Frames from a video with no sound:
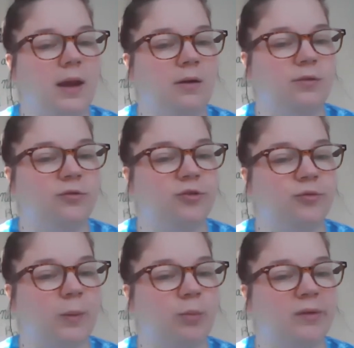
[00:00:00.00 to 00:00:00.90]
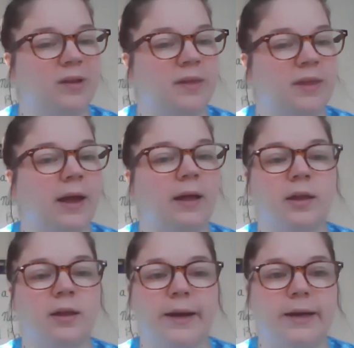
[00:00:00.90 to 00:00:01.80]
arrows just represent that the
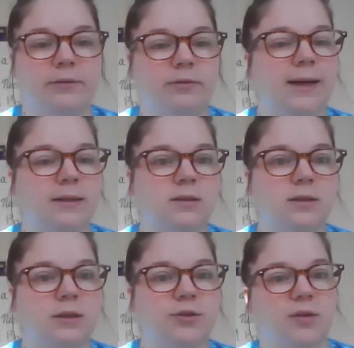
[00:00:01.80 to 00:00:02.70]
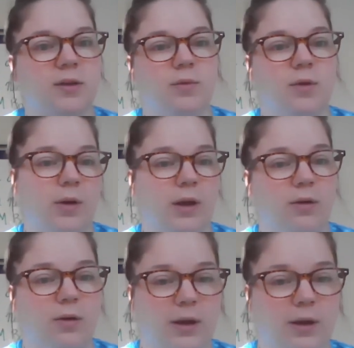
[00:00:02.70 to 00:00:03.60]
line never ends and it just keeps going and
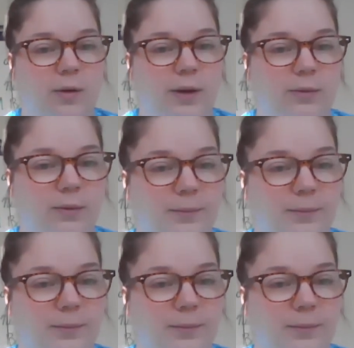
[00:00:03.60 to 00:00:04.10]
going and going, right?